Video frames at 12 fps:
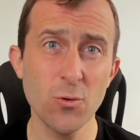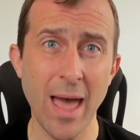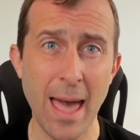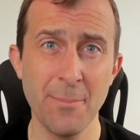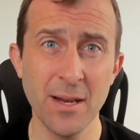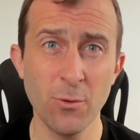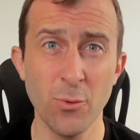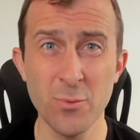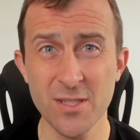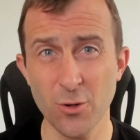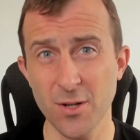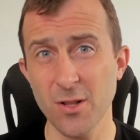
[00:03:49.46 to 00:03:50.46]
happening when we
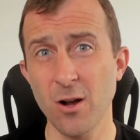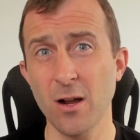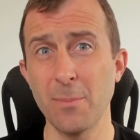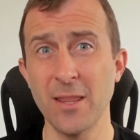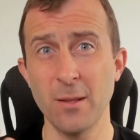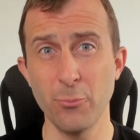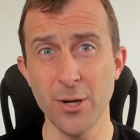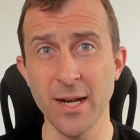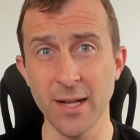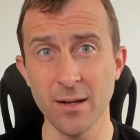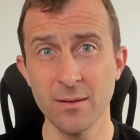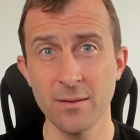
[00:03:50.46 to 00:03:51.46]
start to talk about the
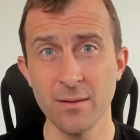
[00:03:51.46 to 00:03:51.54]
breeding.